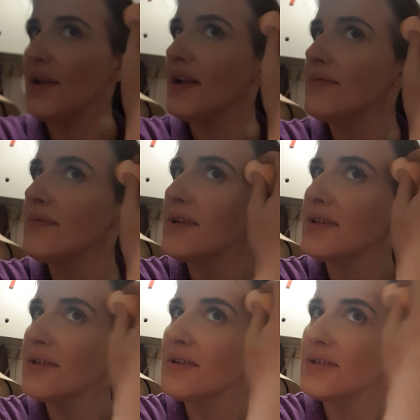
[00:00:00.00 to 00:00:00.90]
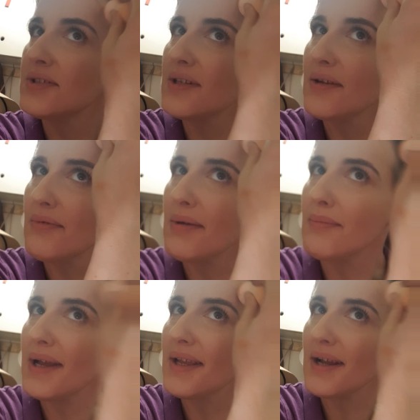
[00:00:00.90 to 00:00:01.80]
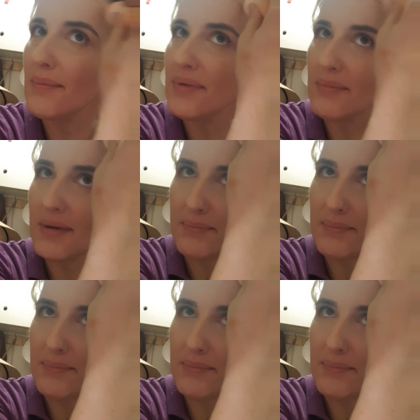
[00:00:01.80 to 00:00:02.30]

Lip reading: I don't usually wear makeup, and my